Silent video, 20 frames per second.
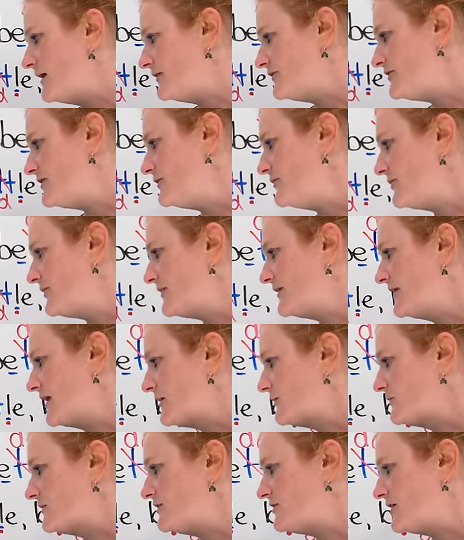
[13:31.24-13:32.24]
A T with an
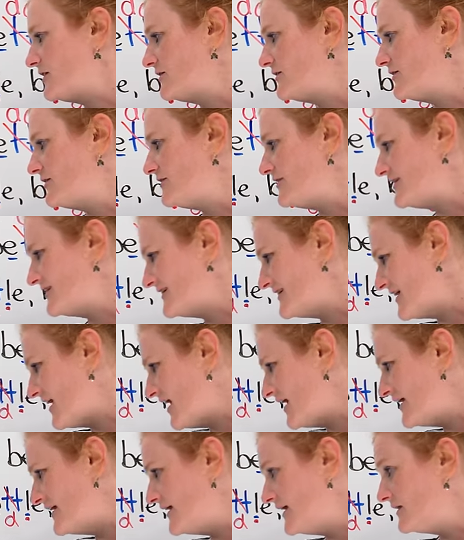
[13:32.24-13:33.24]
N, we change it to
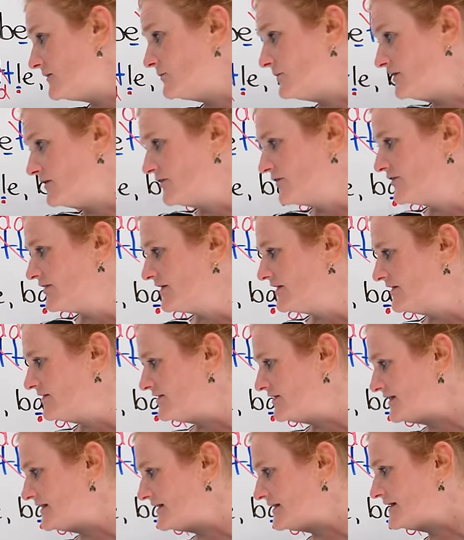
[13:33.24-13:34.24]
IN, we don't say the
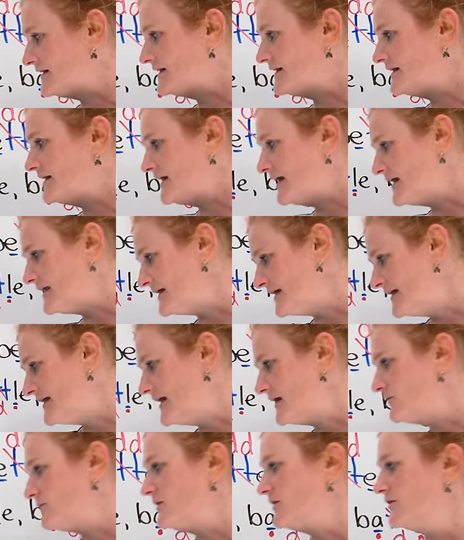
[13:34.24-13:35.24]
T. And
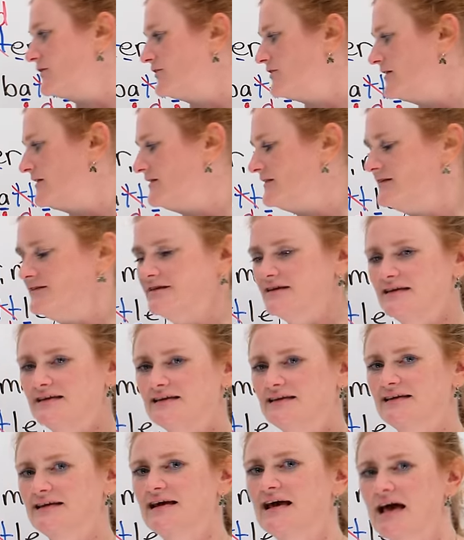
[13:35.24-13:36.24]
again, we don't say the T
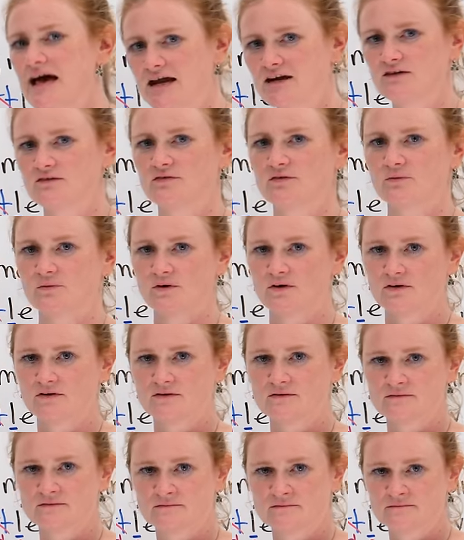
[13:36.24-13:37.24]
at the end of the word.
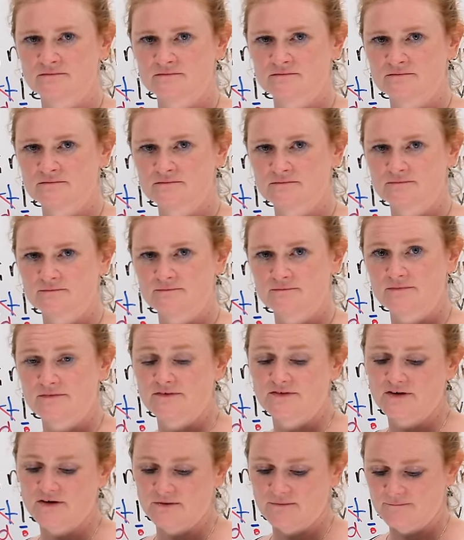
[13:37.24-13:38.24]

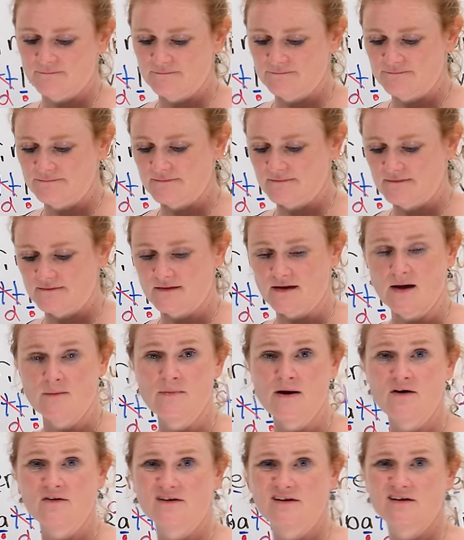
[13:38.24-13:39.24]
So,
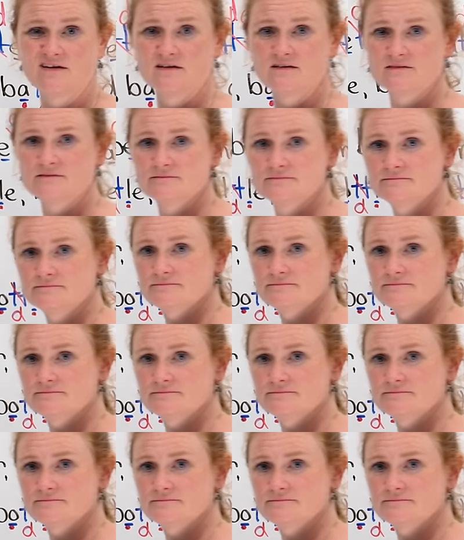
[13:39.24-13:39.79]
I'm out of here.